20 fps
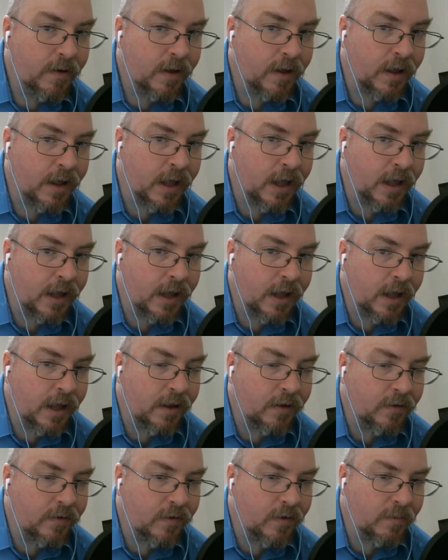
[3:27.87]

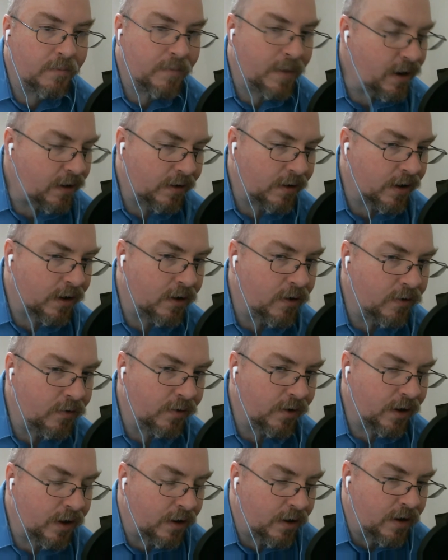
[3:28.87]
his mental
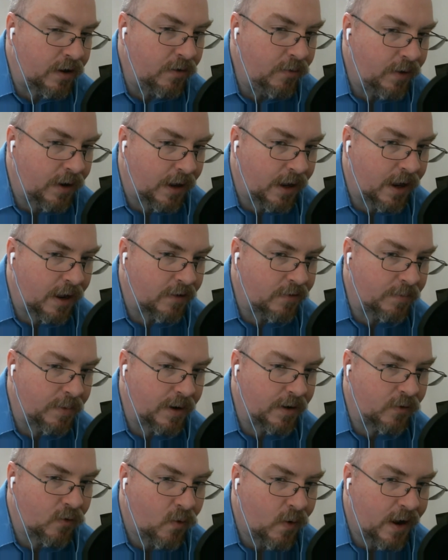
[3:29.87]
acuity has
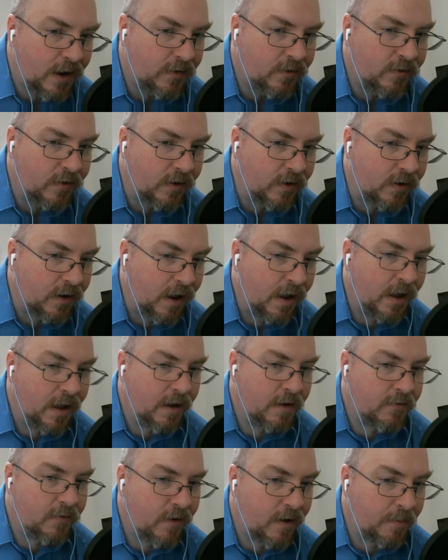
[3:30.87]
been questioned
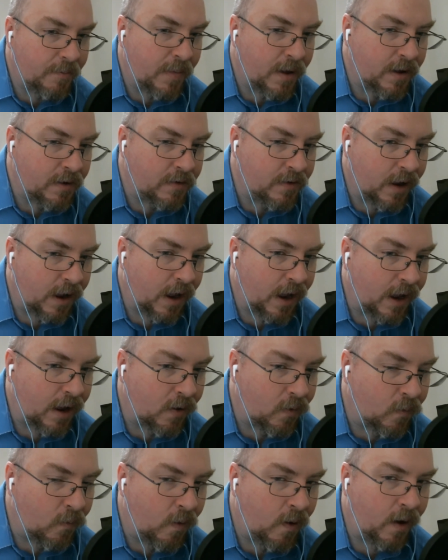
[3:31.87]
from day
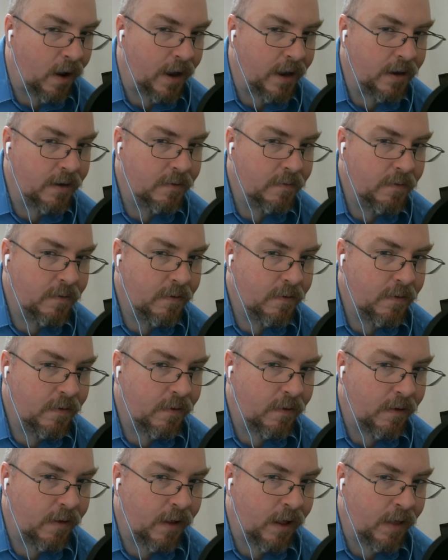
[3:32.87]
one,
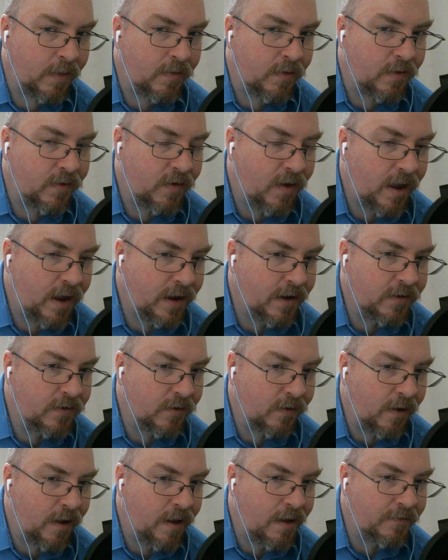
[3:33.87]
and the signs
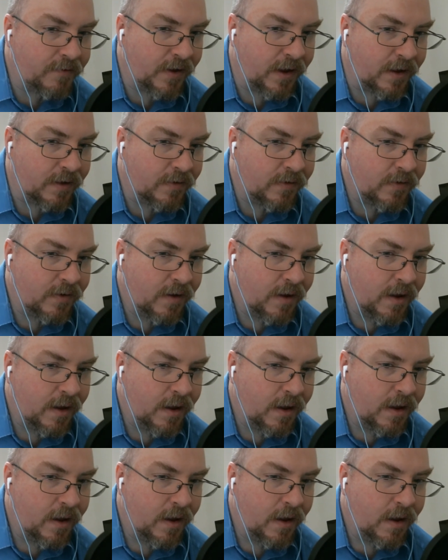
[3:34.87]
are obvious.
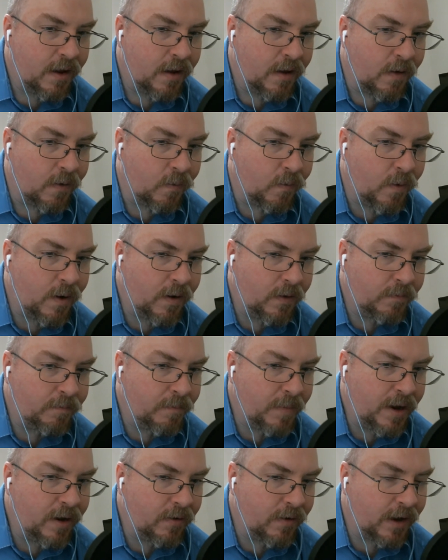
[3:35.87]
One
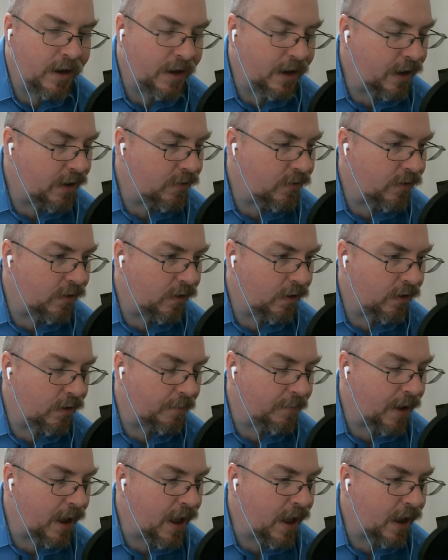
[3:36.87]
merely needs to
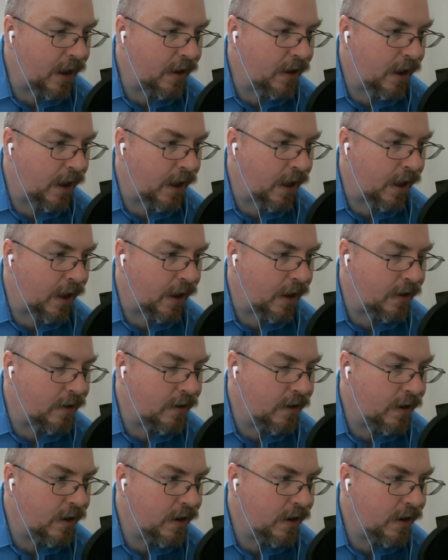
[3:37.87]
look back at